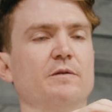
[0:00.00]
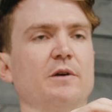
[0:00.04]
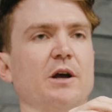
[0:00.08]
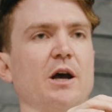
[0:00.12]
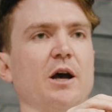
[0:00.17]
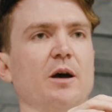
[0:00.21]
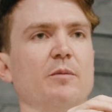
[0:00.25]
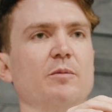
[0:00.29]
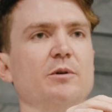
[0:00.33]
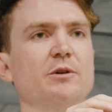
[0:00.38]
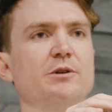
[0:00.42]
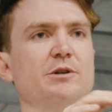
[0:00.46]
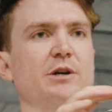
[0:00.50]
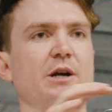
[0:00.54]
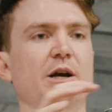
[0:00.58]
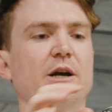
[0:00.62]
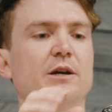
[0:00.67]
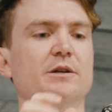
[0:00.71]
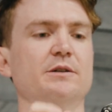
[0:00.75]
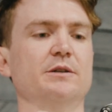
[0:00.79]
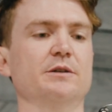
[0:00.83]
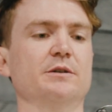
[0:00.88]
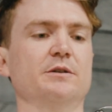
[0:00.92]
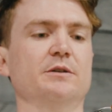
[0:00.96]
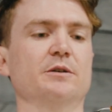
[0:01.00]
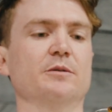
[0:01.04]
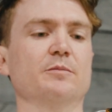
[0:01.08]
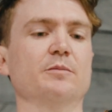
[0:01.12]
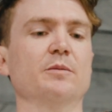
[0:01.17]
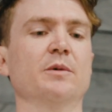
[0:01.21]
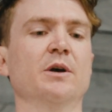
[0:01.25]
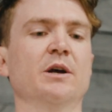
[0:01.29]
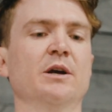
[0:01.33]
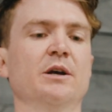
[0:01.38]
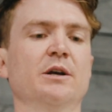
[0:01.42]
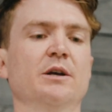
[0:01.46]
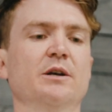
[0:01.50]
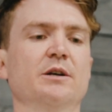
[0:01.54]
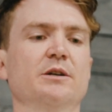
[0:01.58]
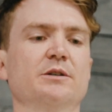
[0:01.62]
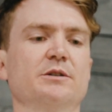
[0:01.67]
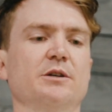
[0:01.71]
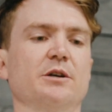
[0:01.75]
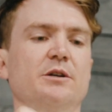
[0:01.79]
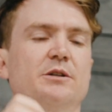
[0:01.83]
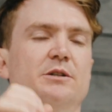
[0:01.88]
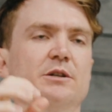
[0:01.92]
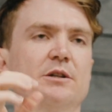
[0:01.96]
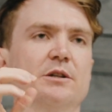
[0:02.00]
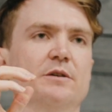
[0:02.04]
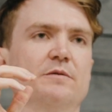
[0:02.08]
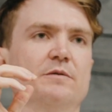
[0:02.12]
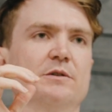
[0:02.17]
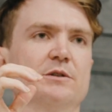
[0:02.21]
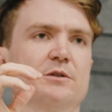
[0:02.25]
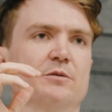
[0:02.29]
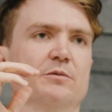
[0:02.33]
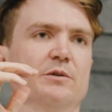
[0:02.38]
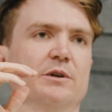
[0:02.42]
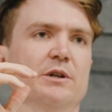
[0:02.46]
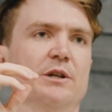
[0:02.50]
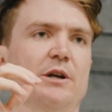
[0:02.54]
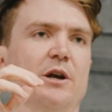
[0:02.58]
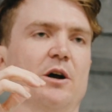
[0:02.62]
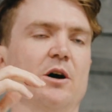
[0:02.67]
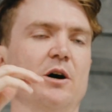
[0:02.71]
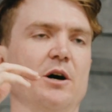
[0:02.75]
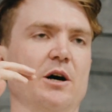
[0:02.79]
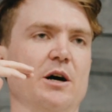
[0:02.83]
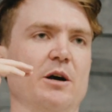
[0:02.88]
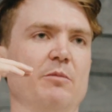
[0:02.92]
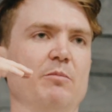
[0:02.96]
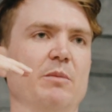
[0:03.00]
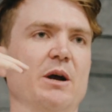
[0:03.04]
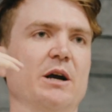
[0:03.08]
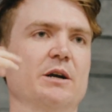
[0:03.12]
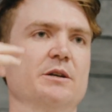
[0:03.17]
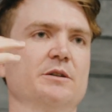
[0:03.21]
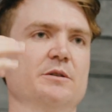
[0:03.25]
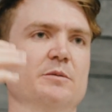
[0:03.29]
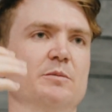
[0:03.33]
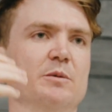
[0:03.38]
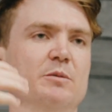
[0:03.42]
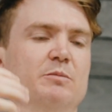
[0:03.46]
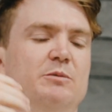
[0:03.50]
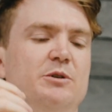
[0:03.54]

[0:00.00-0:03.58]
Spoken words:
carbon drag system. So it delivers a really high maximum